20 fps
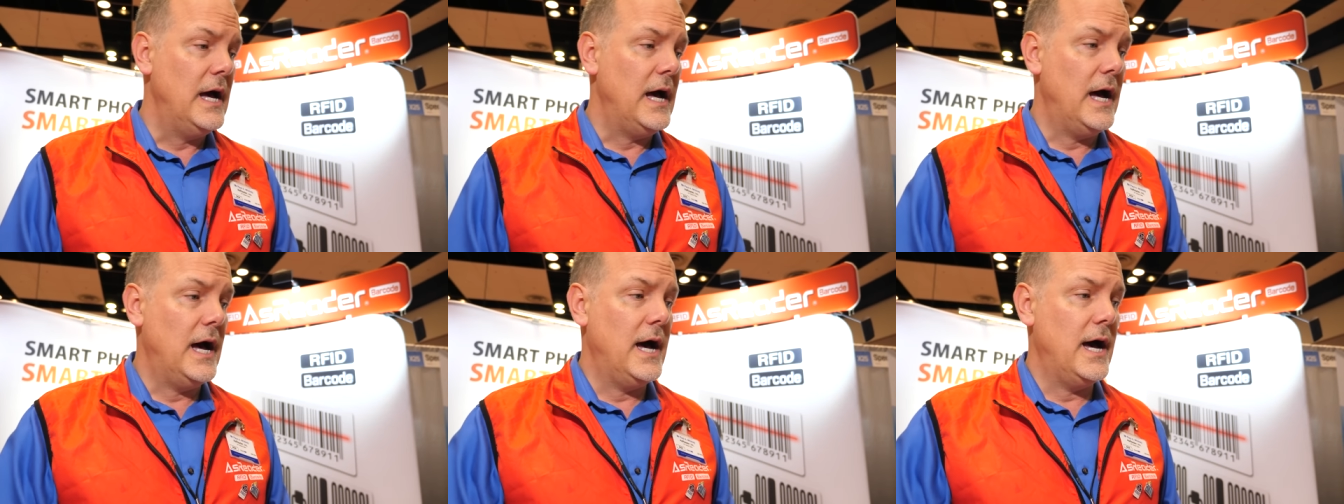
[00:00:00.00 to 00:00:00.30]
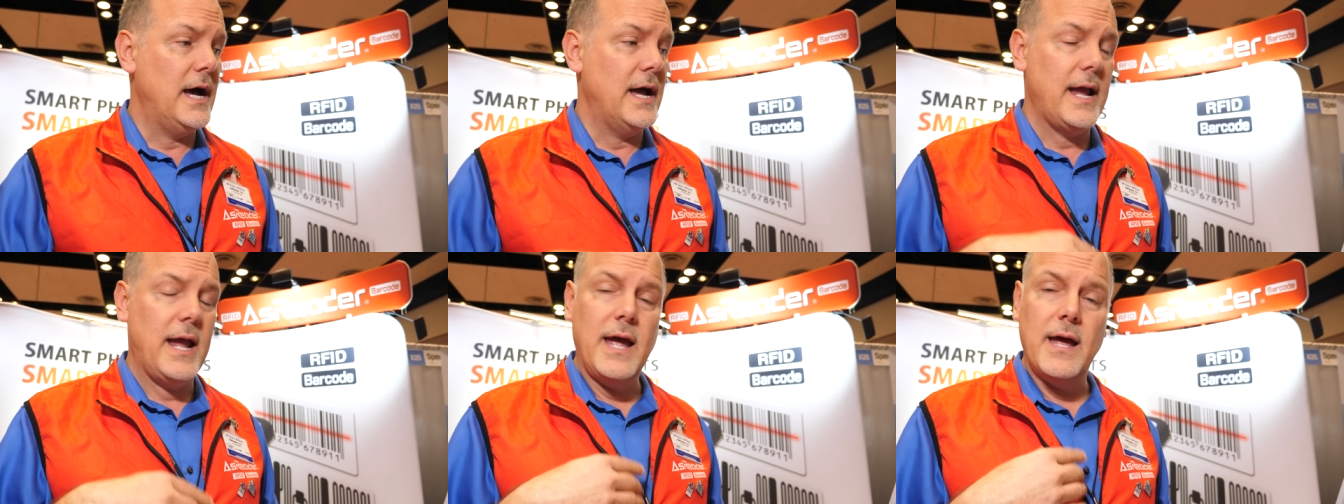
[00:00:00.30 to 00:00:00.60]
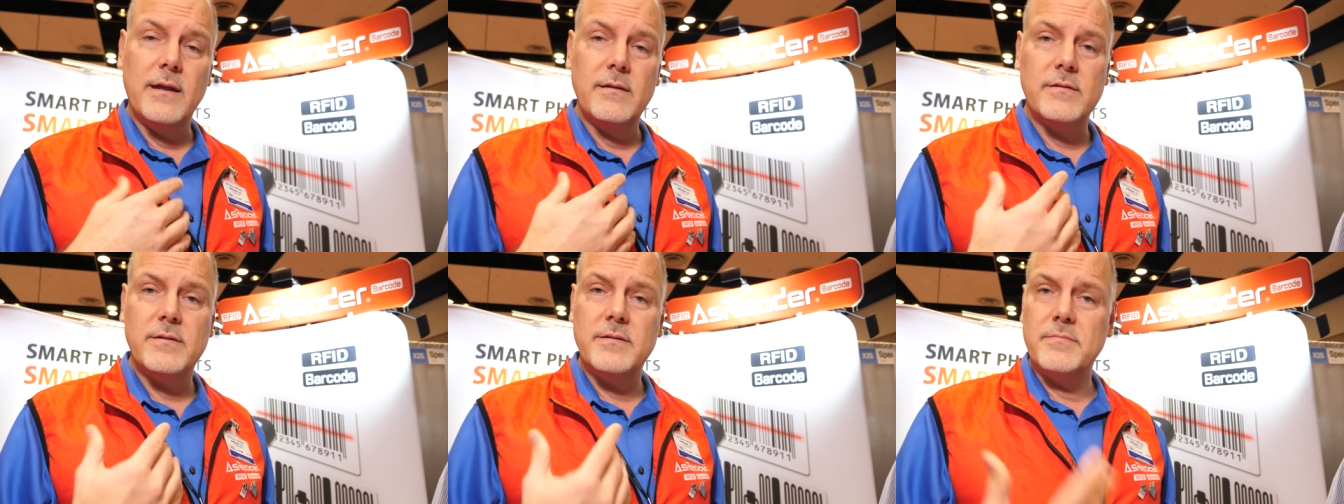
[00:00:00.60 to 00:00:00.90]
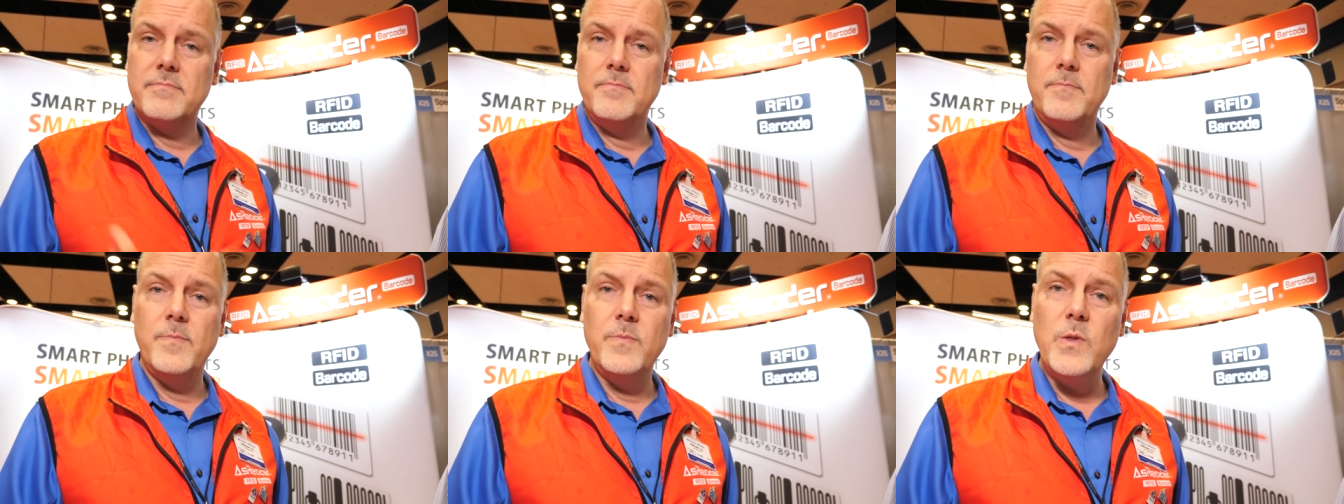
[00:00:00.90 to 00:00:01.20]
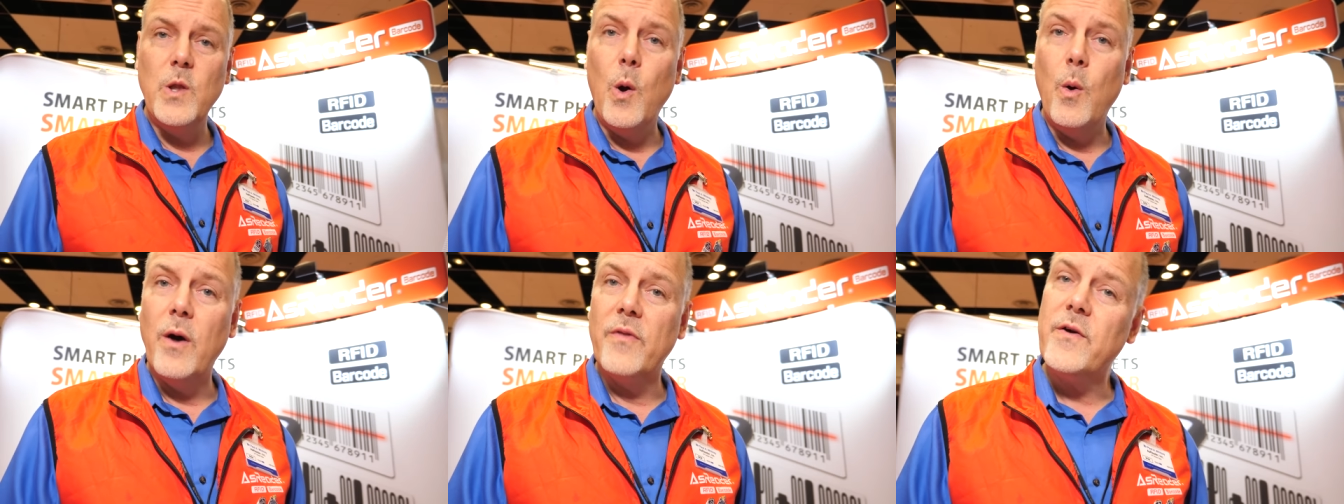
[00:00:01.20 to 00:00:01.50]
uh, and
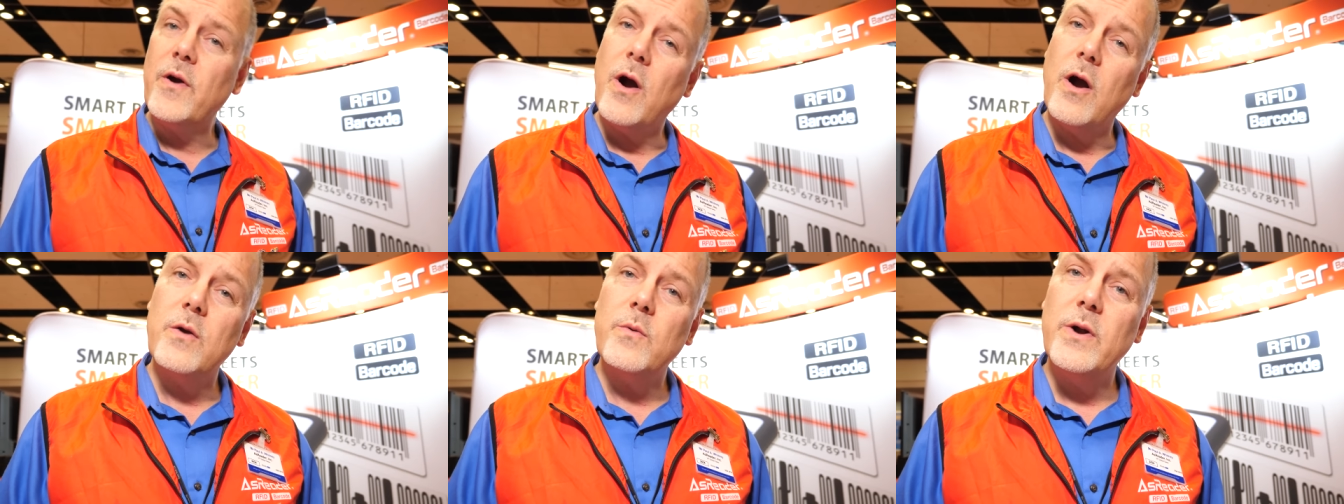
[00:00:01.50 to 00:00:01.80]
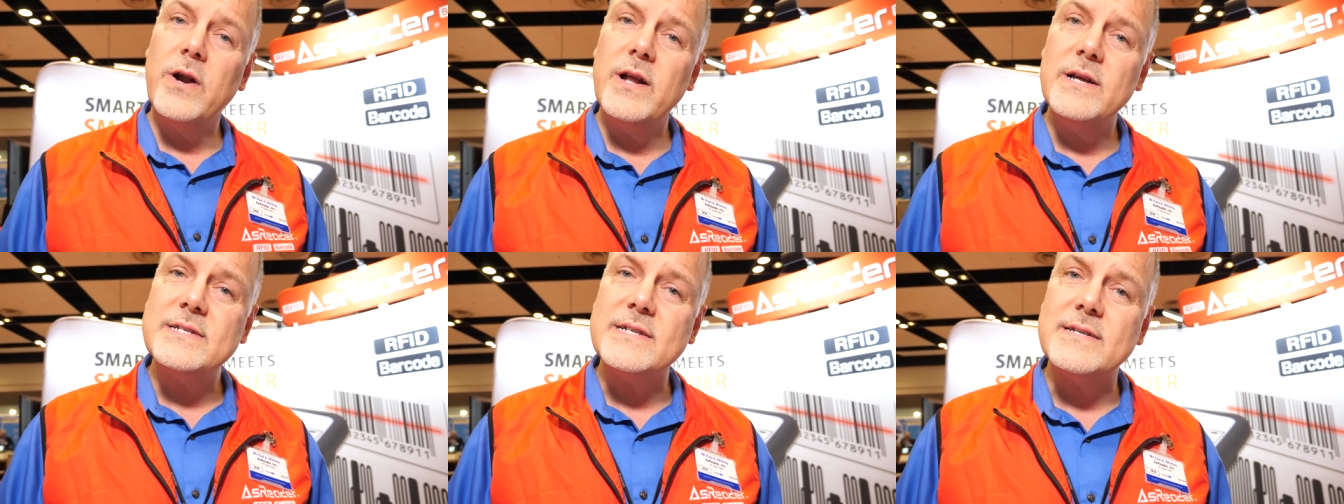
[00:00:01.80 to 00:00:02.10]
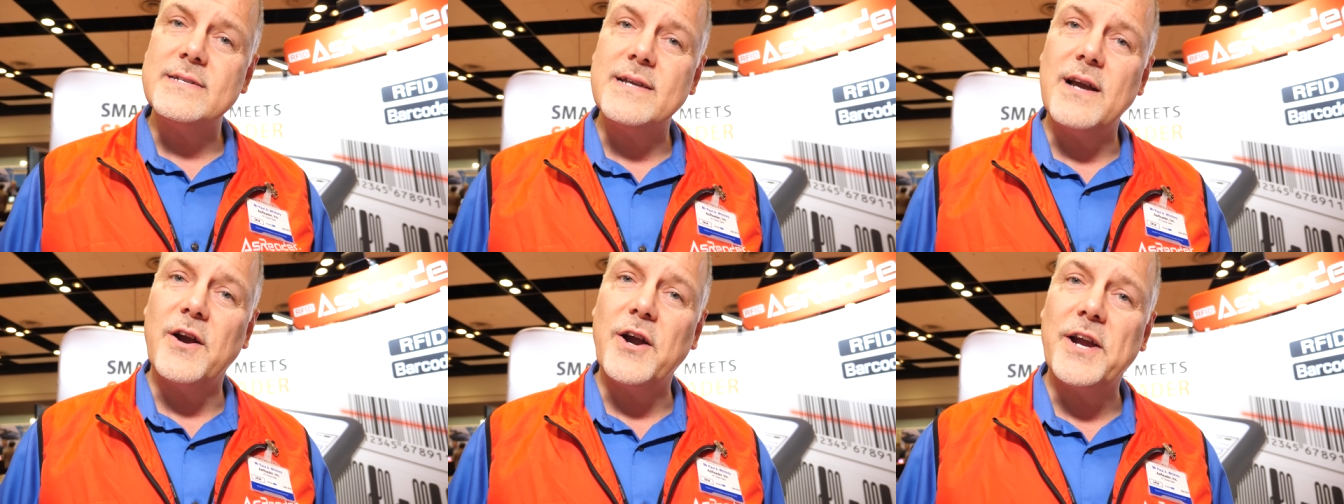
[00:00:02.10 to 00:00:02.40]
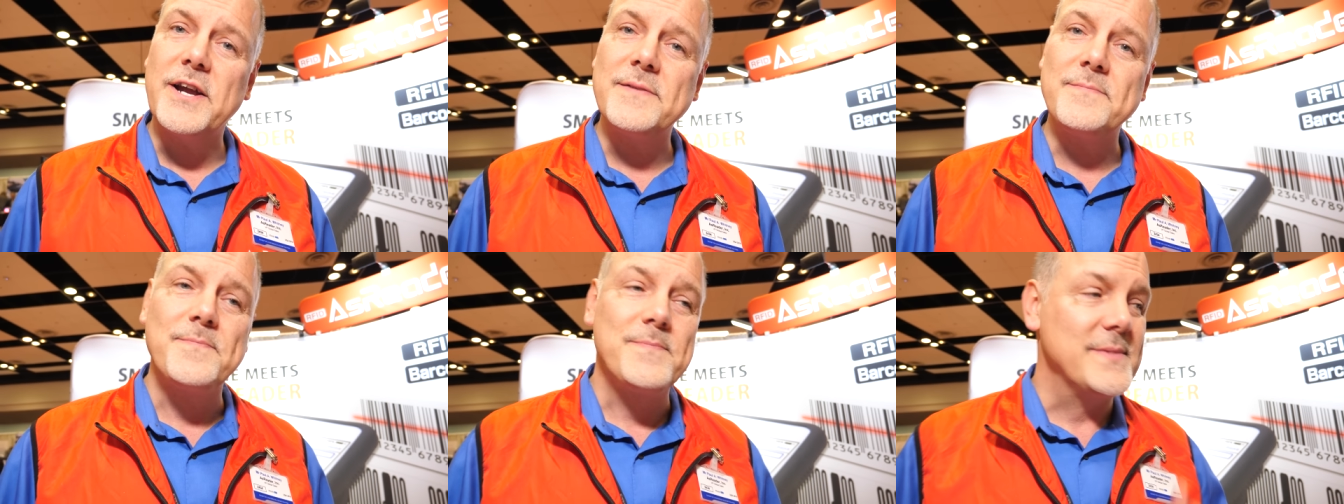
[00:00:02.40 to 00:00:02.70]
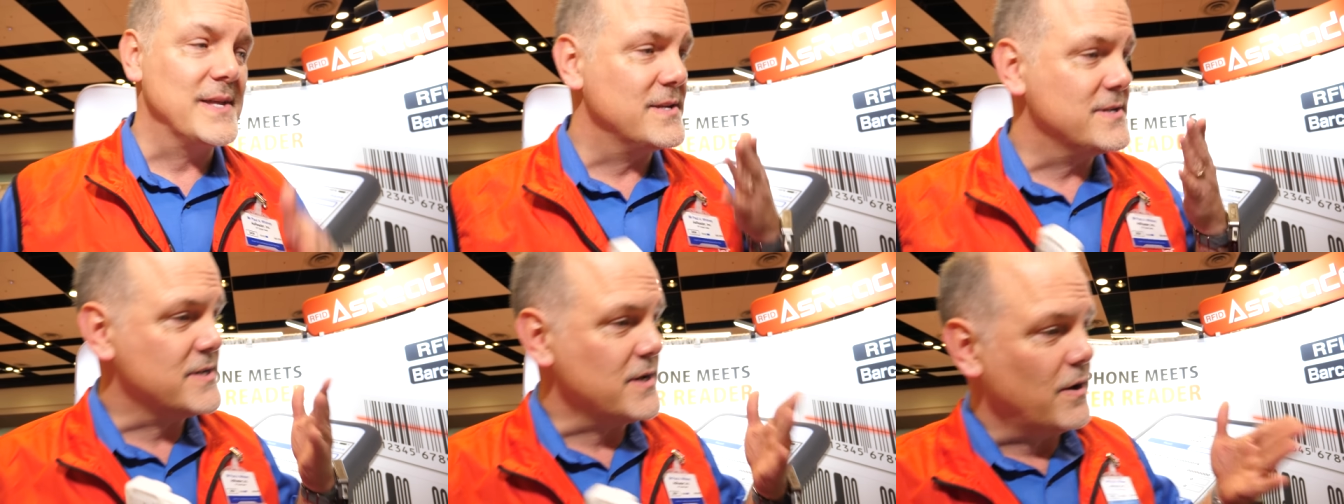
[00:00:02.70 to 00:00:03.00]
no other hardware necessary.
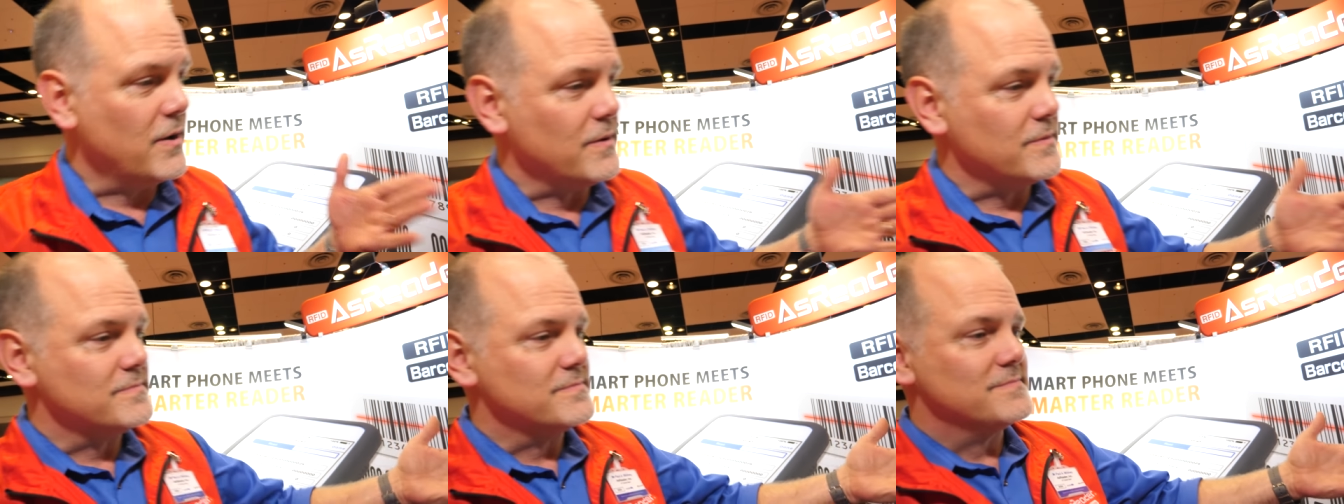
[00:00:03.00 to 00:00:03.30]
So What's